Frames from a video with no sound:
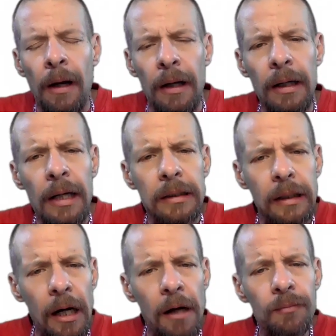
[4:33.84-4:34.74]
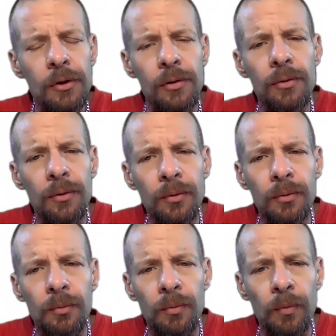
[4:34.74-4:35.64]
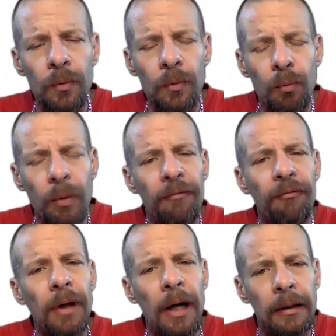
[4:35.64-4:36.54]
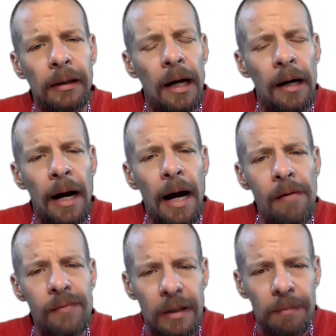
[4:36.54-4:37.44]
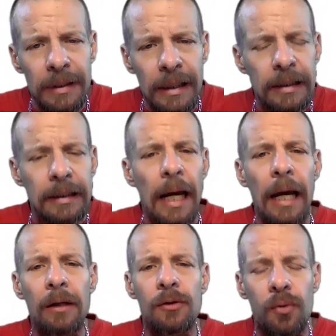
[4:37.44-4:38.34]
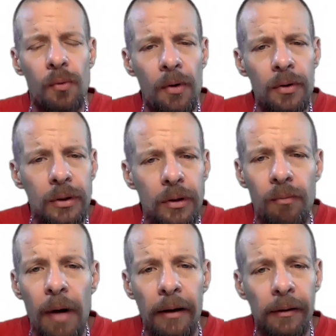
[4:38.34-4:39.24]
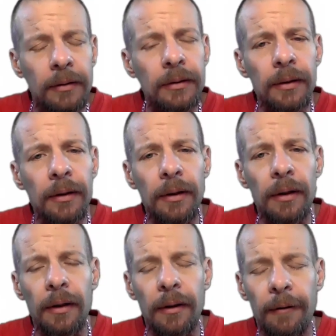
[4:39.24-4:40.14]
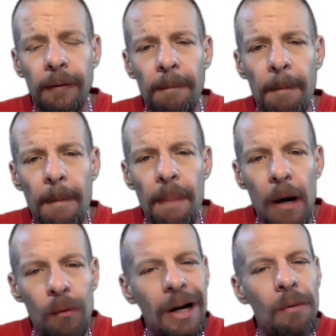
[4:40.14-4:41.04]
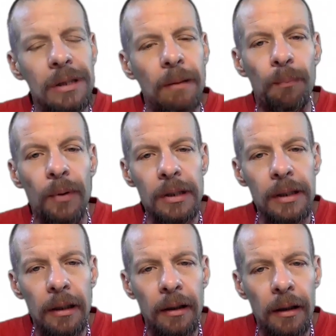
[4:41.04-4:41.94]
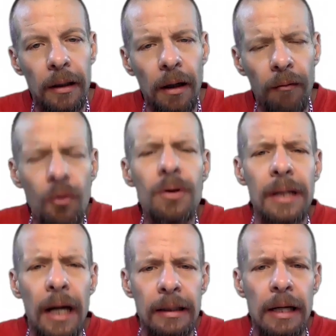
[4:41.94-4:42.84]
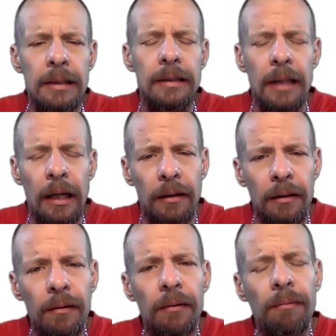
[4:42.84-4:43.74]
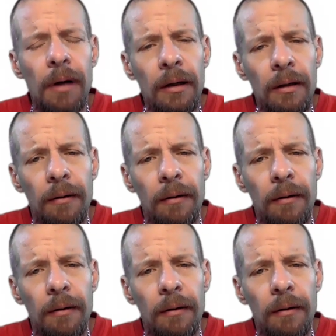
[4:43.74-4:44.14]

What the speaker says: it has come to reflect that I have some disdain towards the writers. Now, when I was in prison, of course I had that disdain, right?